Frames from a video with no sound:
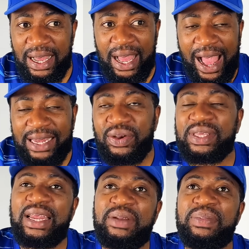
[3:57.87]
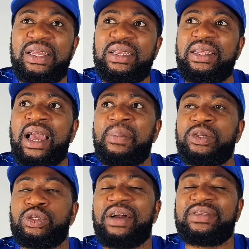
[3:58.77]
And you're telling me he
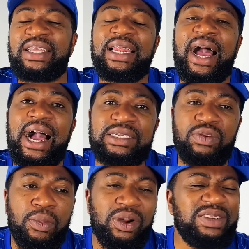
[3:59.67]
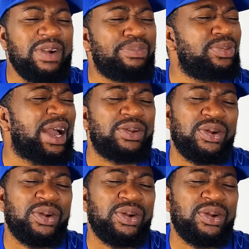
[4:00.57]
should have stayed and asked for more. Liverpool cannot